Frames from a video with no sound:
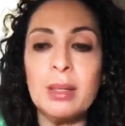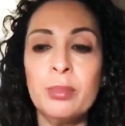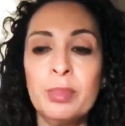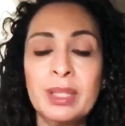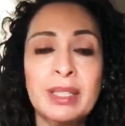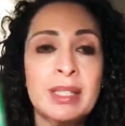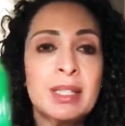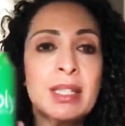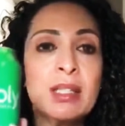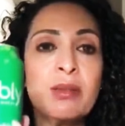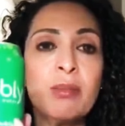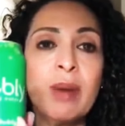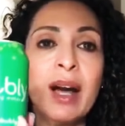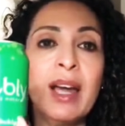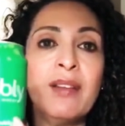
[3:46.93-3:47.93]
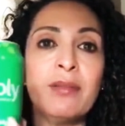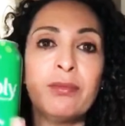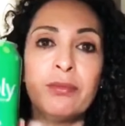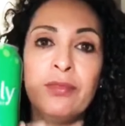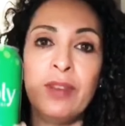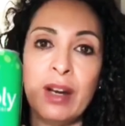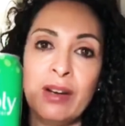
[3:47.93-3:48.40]
But this is my
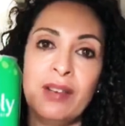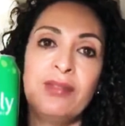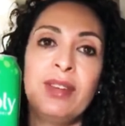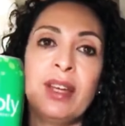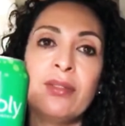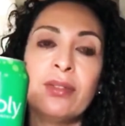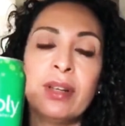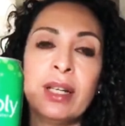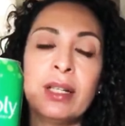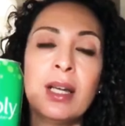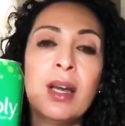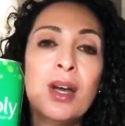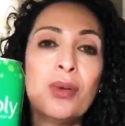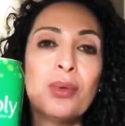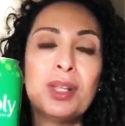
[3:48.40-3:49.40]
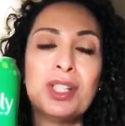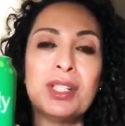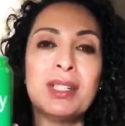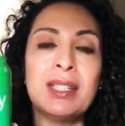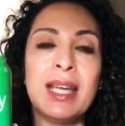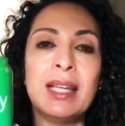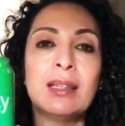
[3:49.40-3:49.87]
very favorite, which
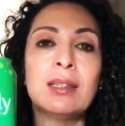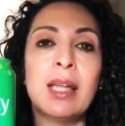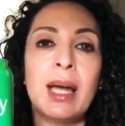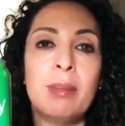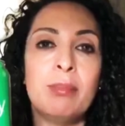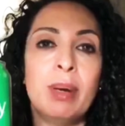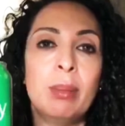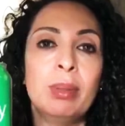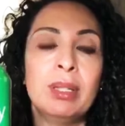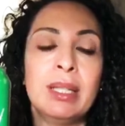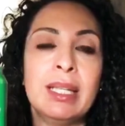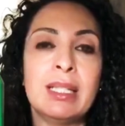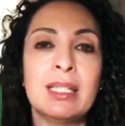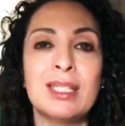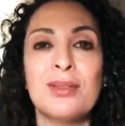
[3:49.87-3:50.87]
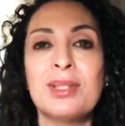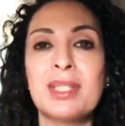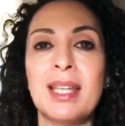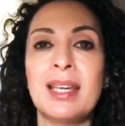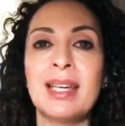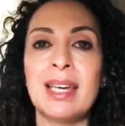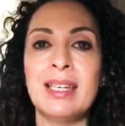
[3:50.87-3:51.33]
is a lime bubbly. So it's
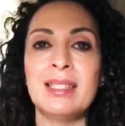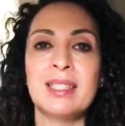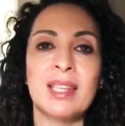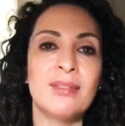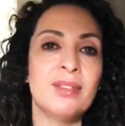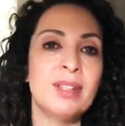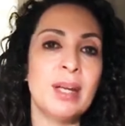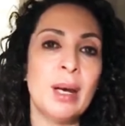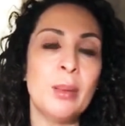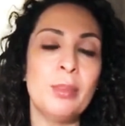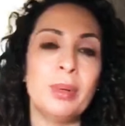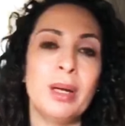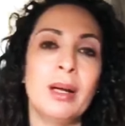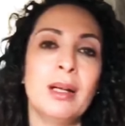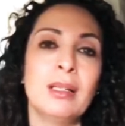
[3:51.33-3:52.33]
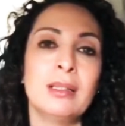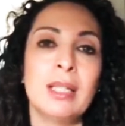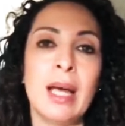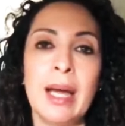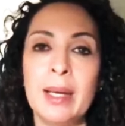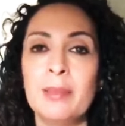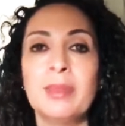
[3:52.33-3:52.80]
like a 7-Up
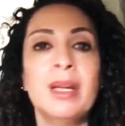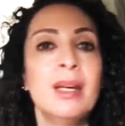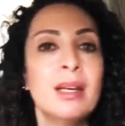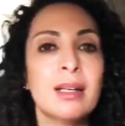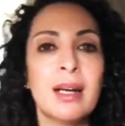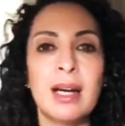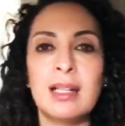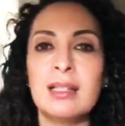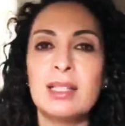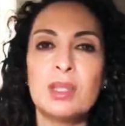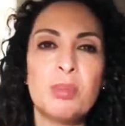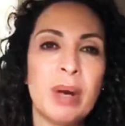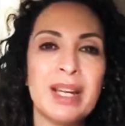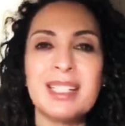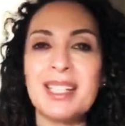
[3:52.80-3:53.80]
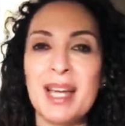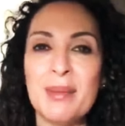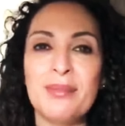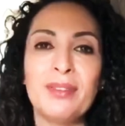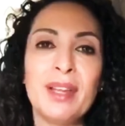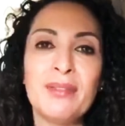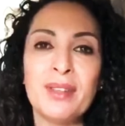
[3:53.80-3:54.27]
lime kind of Sprite
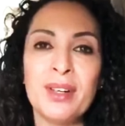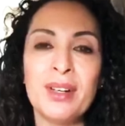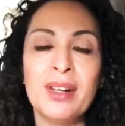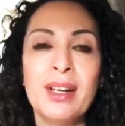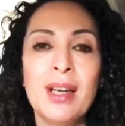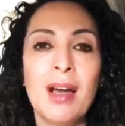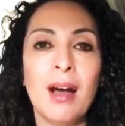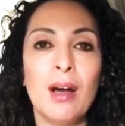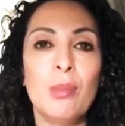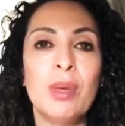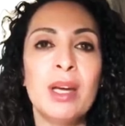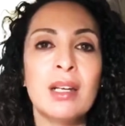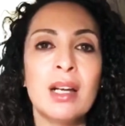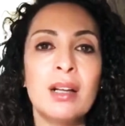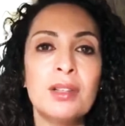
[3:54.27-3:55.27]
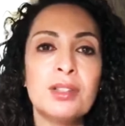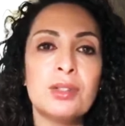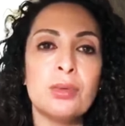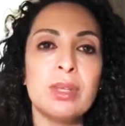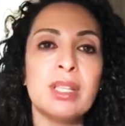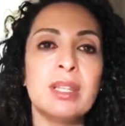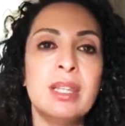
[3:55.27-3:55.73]
type flavor. And I'll
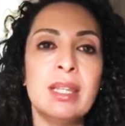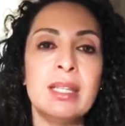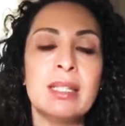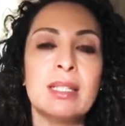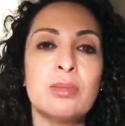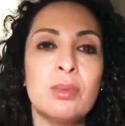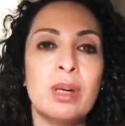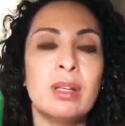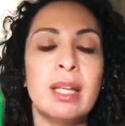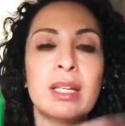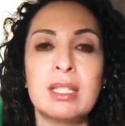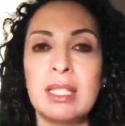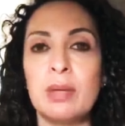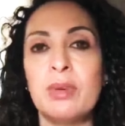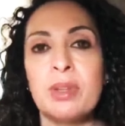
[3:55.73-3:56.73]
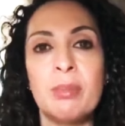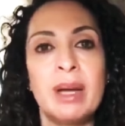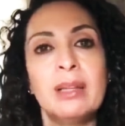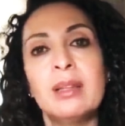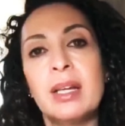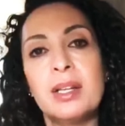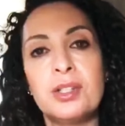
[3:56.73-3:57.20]
drink this one, like say with
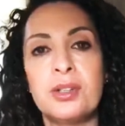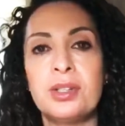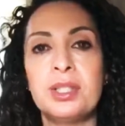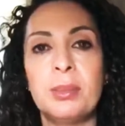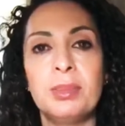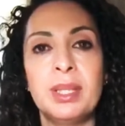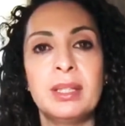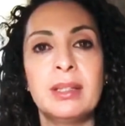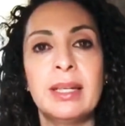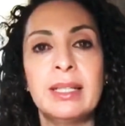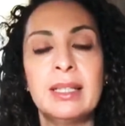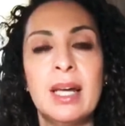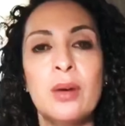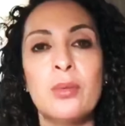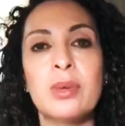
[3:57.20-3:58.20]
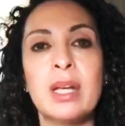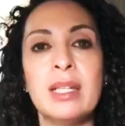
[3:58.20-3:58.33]
my lunch or something like that.